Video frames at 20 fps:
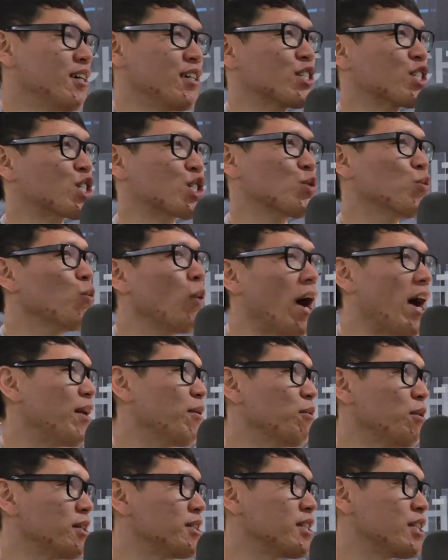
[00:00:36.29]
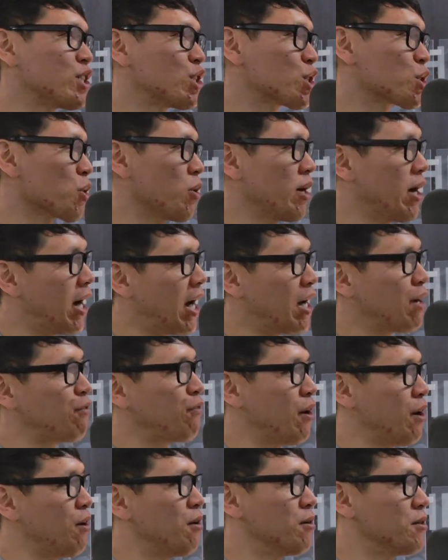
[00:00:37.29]
sweat would destroy
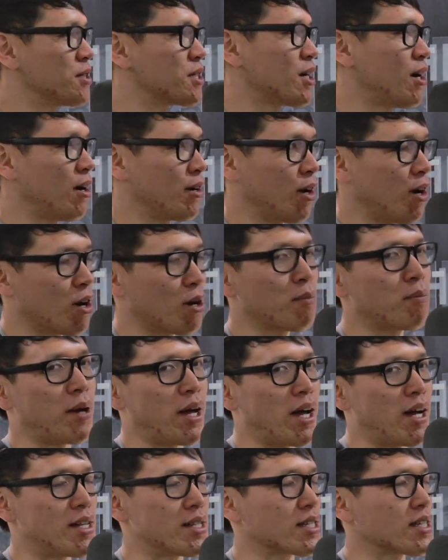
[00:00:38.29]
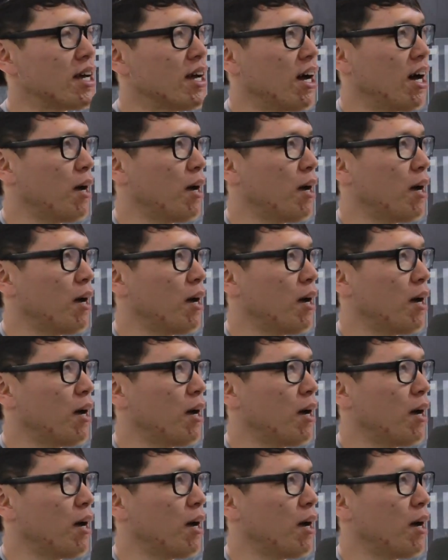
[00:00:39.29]
iPhones on armbands.